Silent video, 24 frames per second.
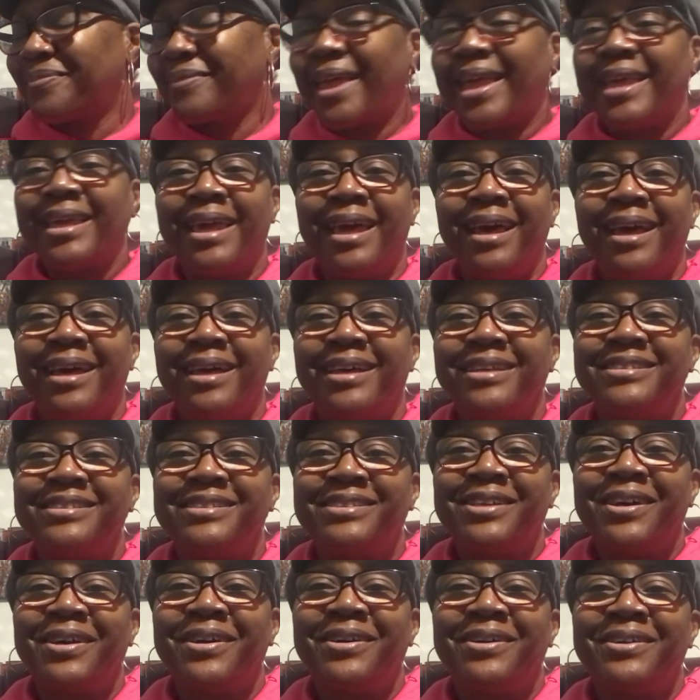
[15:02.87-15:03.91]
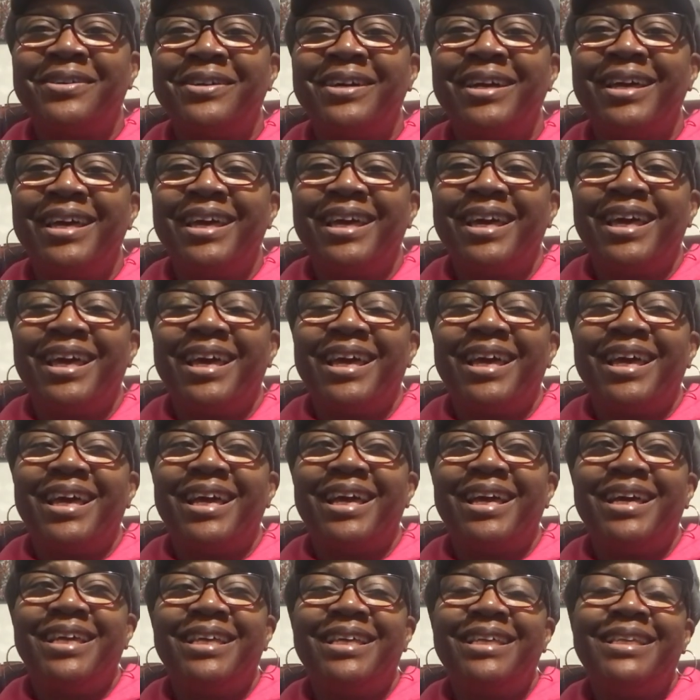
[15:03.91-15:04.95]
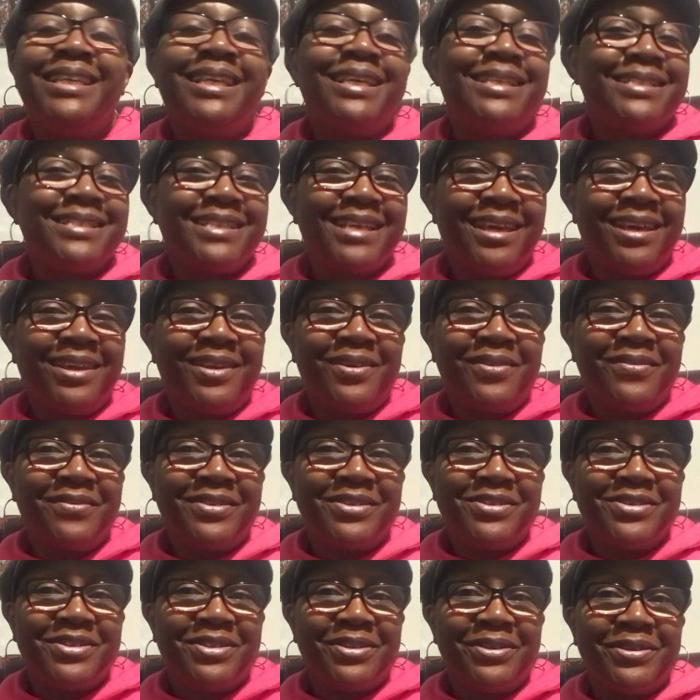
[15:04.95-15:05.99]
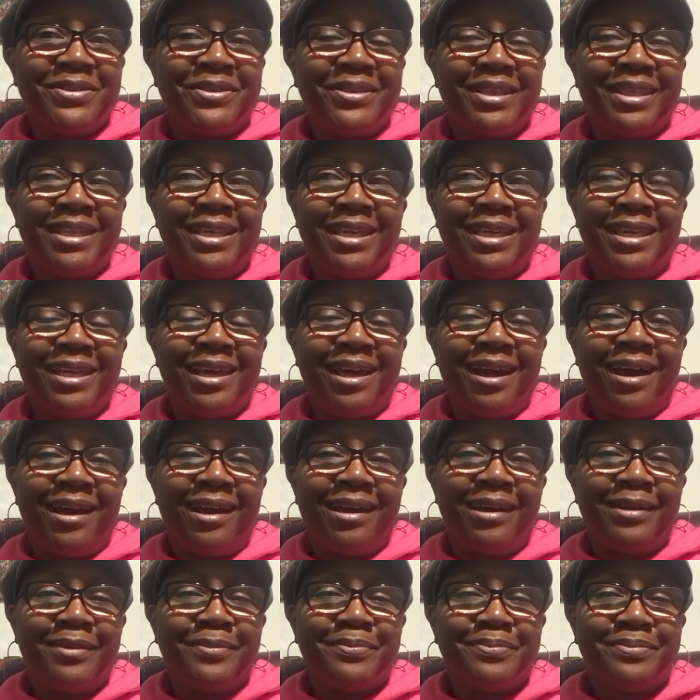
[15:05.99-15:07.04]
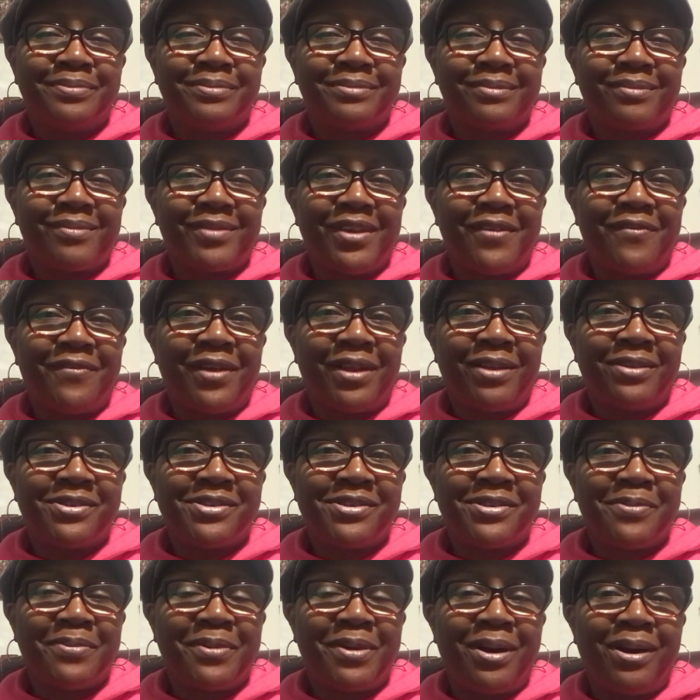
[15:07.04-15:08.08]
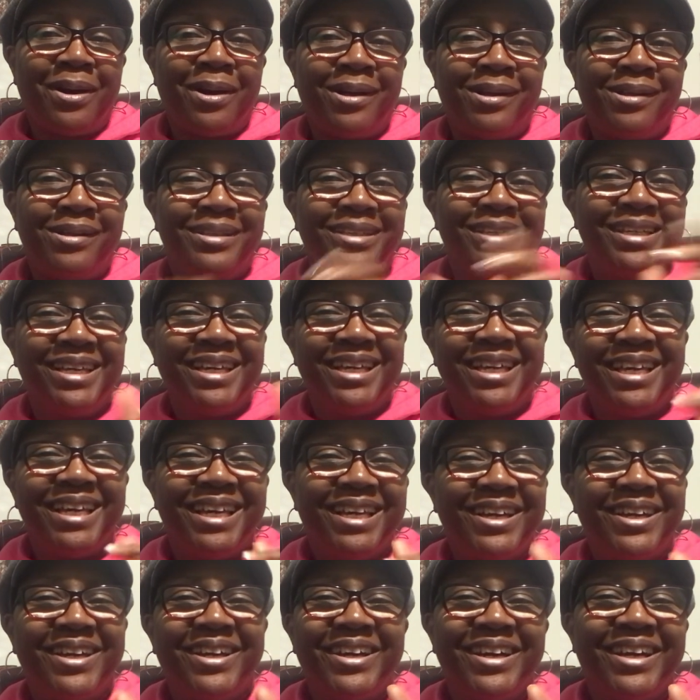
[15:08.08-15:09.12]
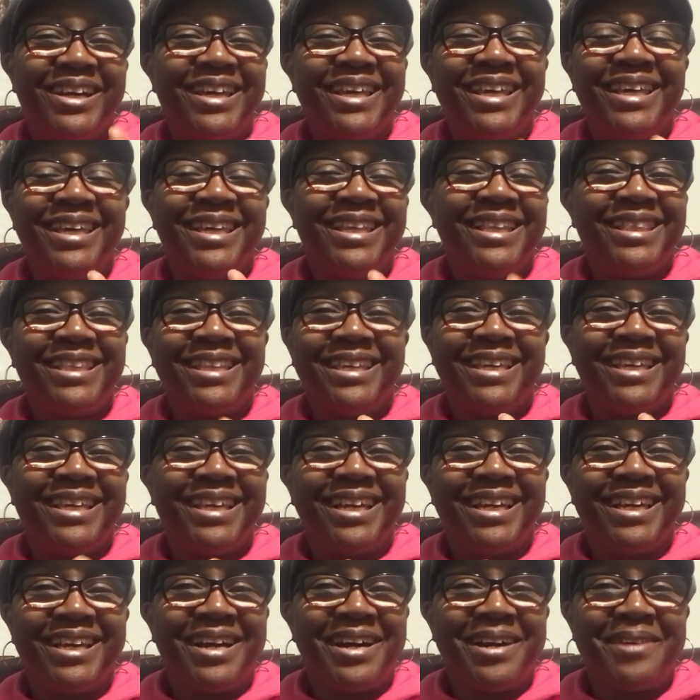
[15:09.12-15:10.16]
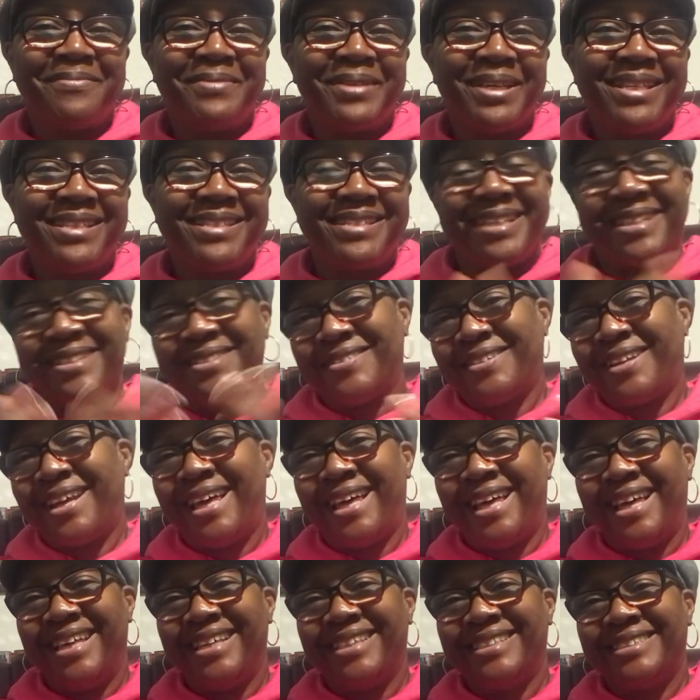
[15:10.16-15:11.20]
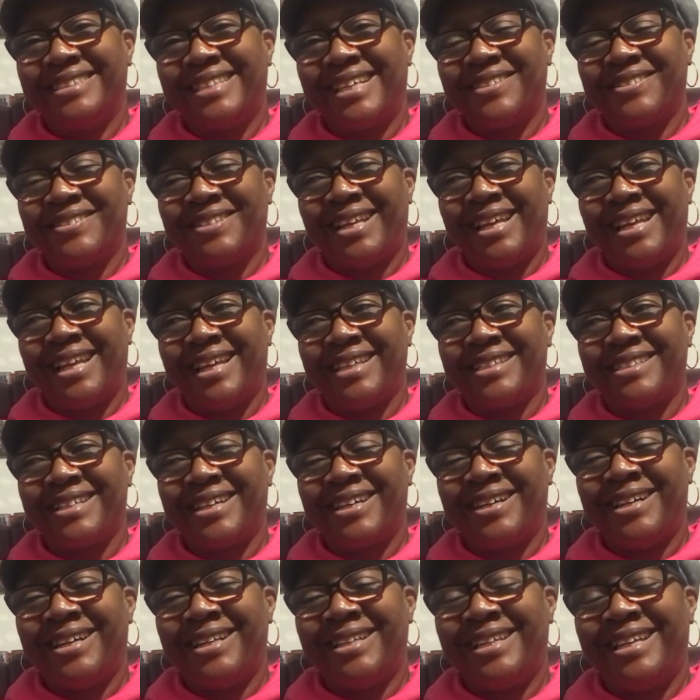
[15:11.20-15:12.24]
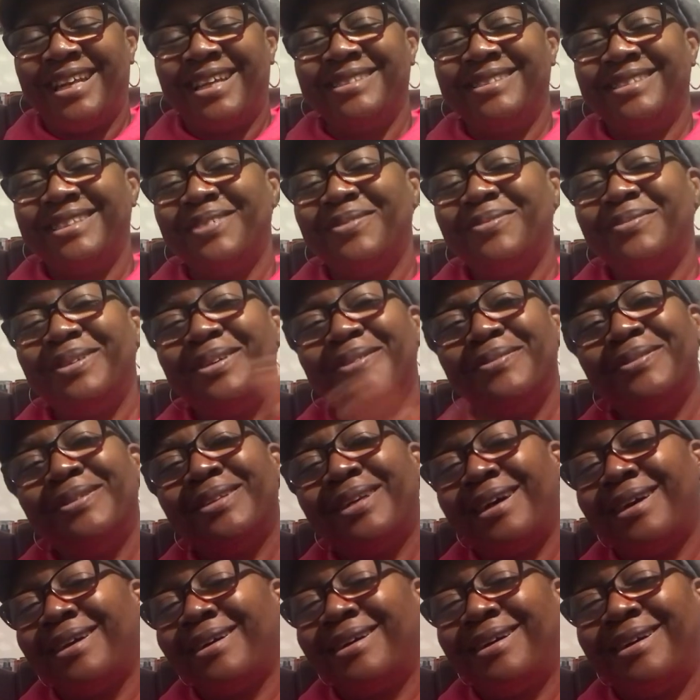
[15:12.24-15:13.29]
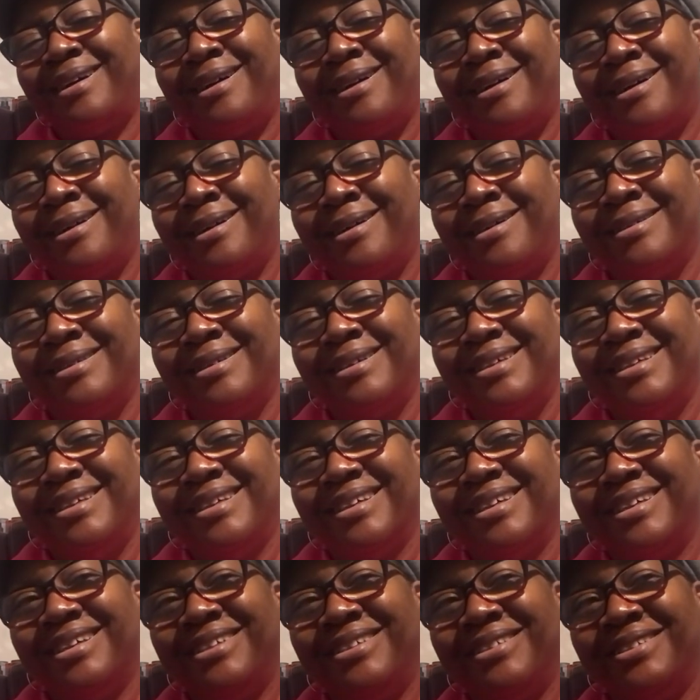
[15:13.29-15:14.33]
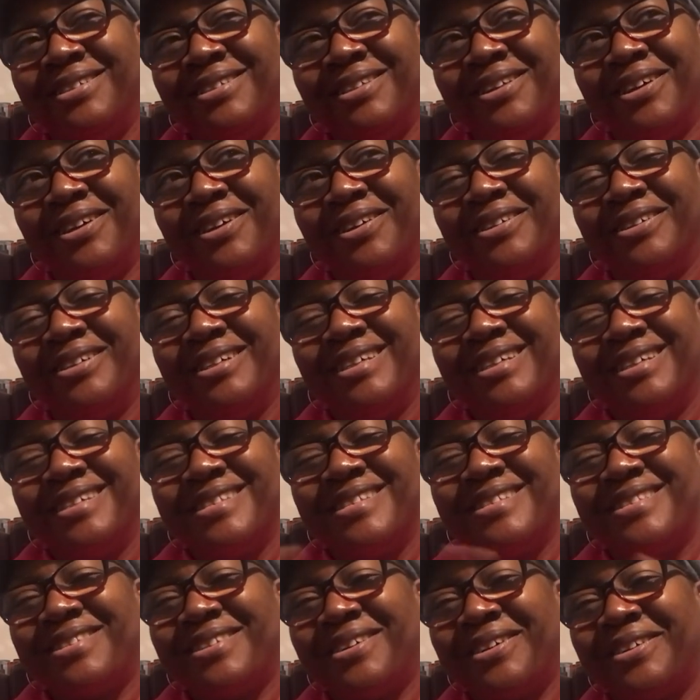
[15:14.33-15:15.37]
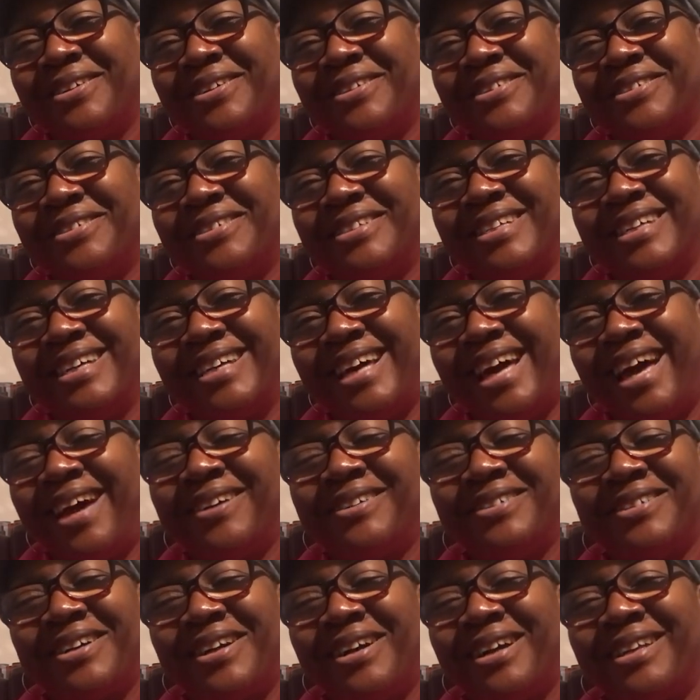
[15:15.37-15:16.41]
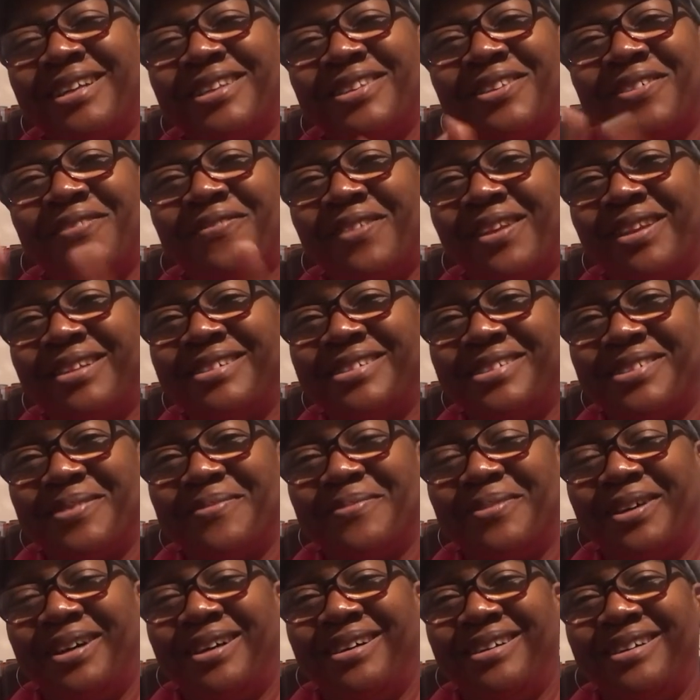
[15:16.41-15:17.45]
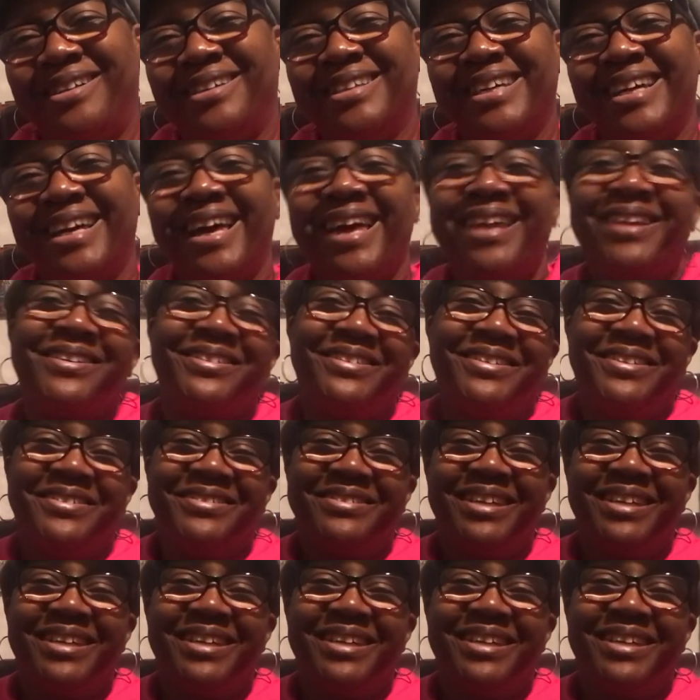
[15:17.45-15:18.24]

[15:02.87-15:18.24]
yeah, so let's head over to the um, fellowship hall in the comments. That's what I that's what I like to call it. I say, what would I call? You know, so I'll call it the fellowship hall. I don't know.